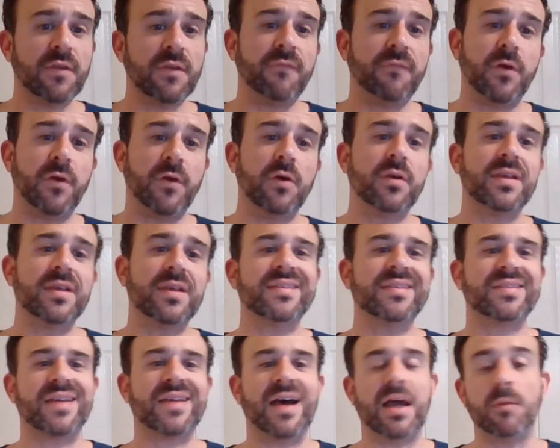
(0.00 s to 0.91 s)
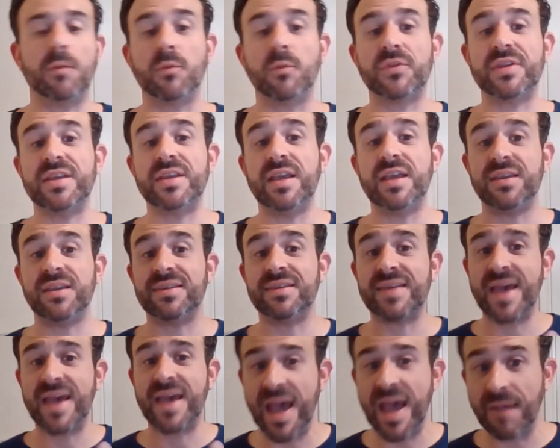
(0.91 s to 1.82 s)
to focus on what the Yankees
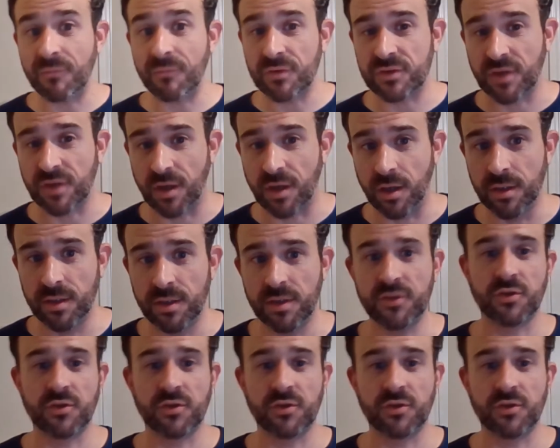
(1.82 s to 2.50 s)
haven't done